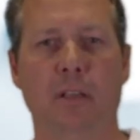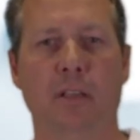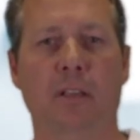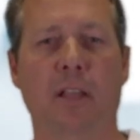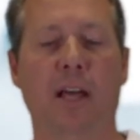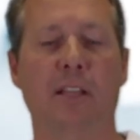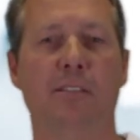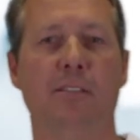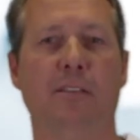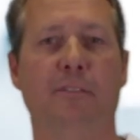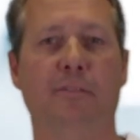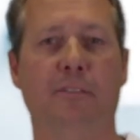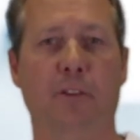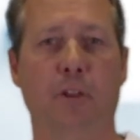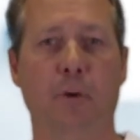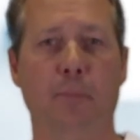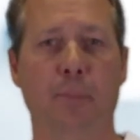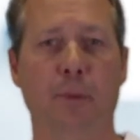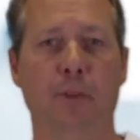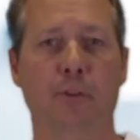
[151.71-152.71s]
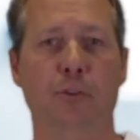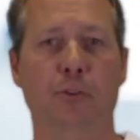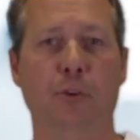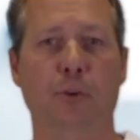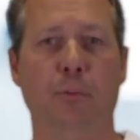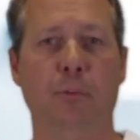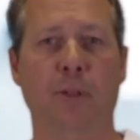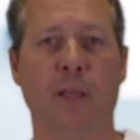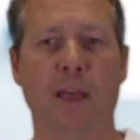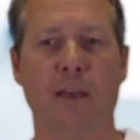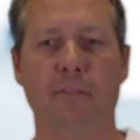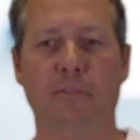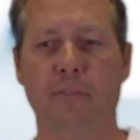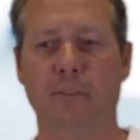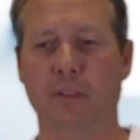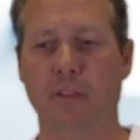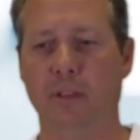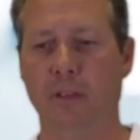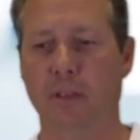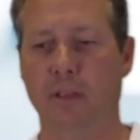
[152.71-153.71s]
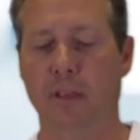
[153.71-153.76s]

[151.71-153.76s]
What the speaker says: lots of fallopian tube left,